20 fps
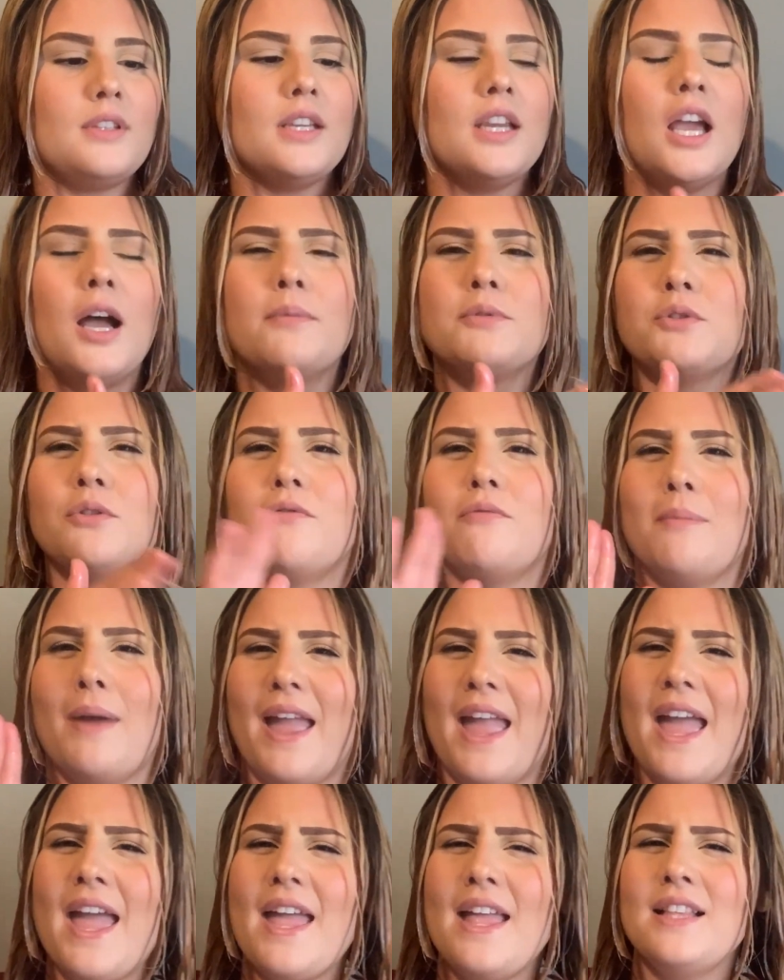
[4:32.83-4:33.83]
helps with
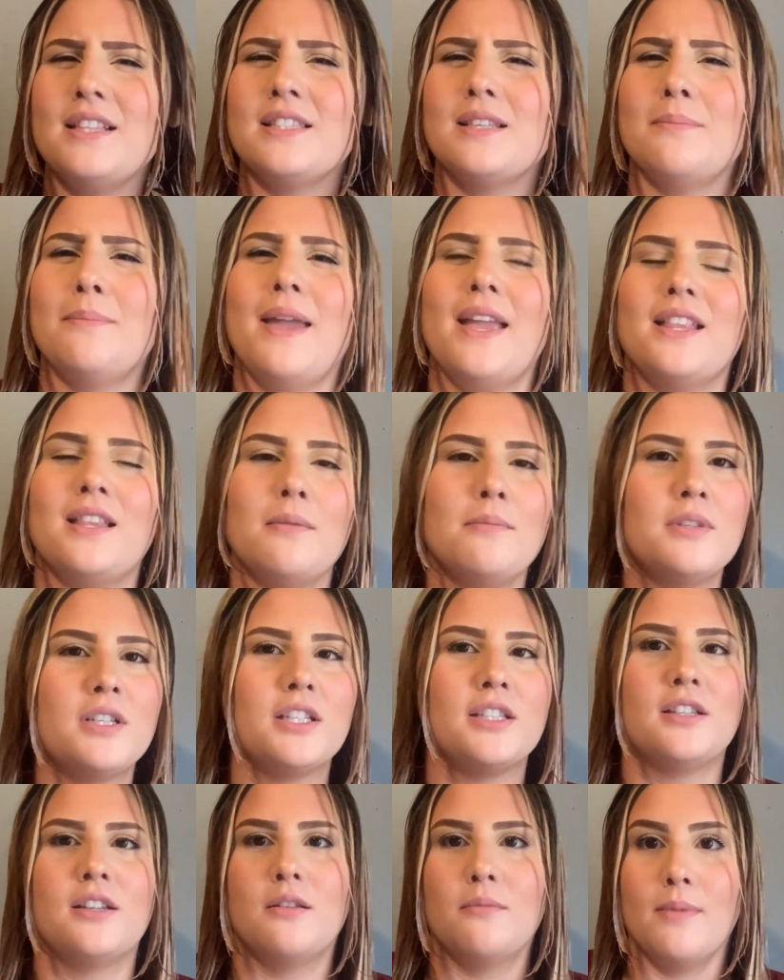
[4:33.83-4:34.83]
my ends and make them
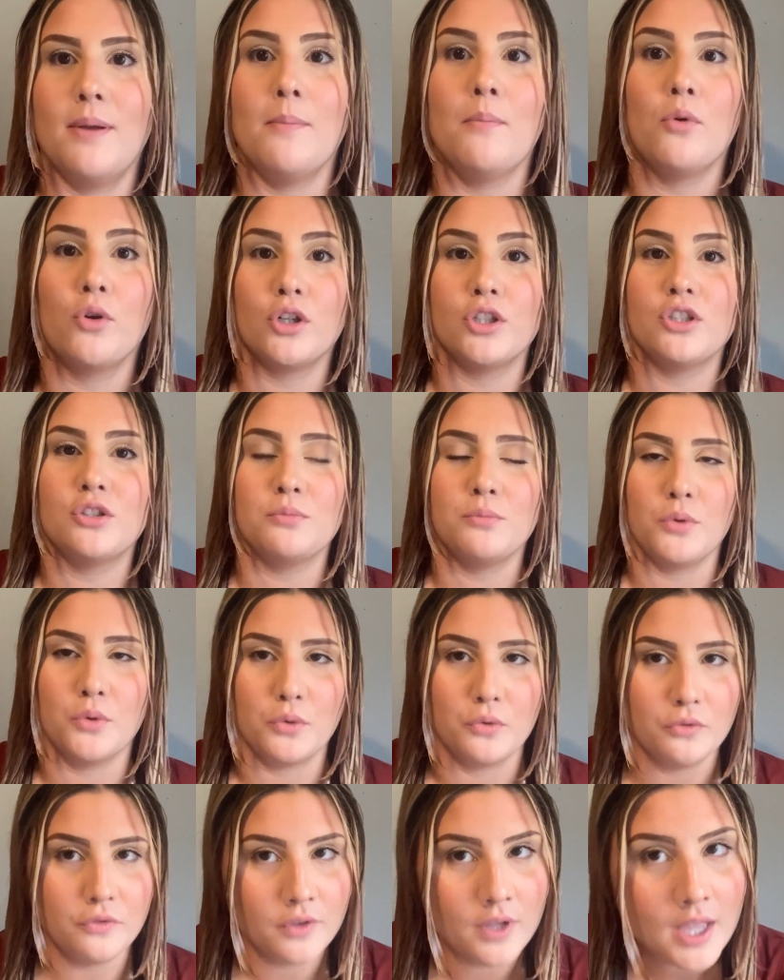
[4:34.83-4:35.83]
just a little bit more
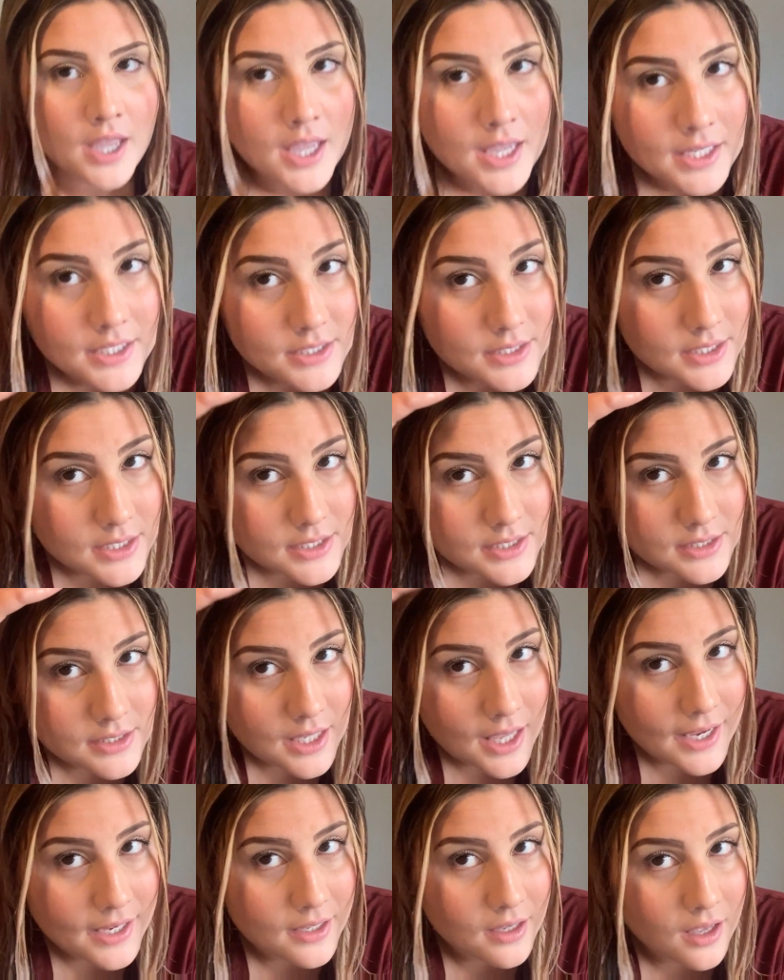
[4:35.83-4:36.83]
smooth, just
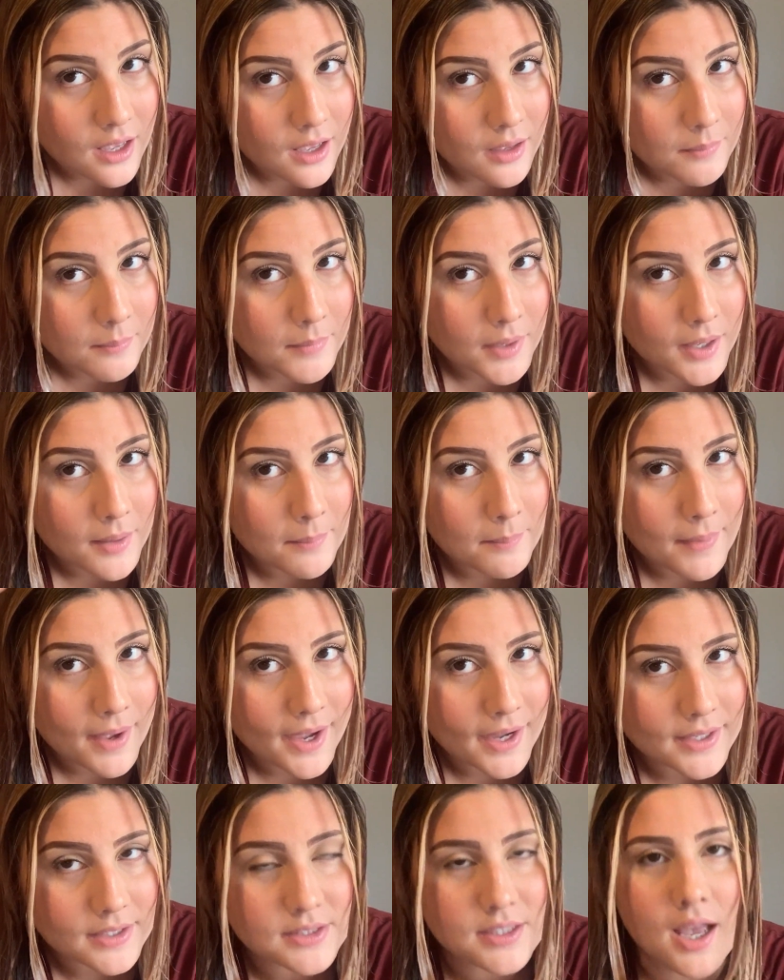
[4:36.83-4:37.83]
like
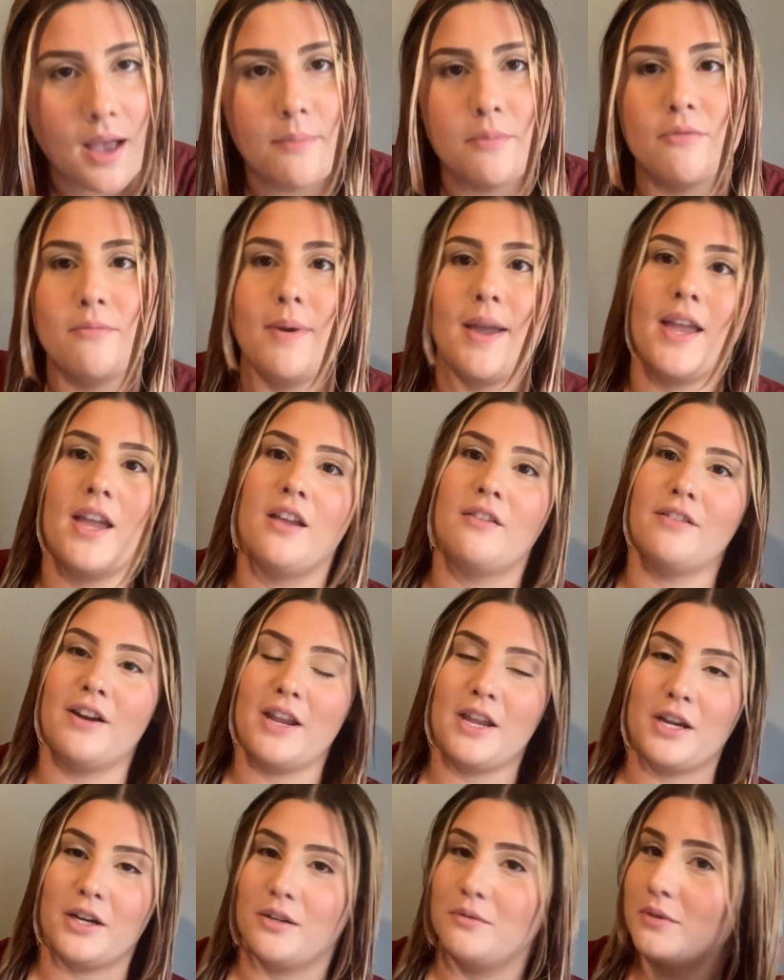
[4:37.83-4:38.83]
my top of my head
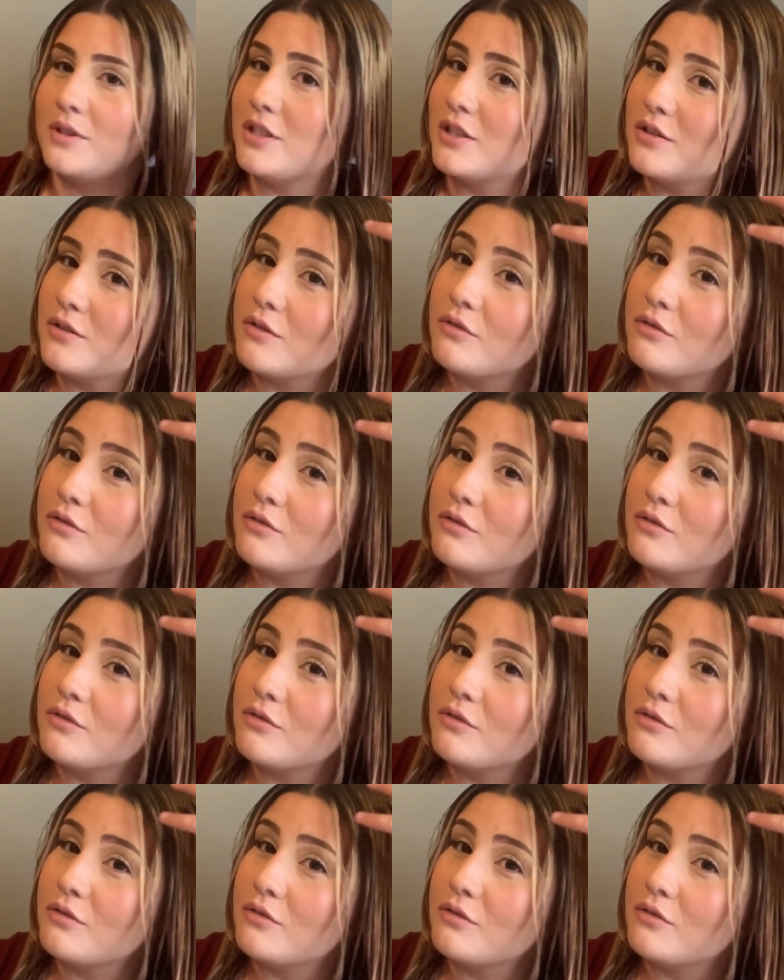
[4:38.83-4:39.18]
right here, which is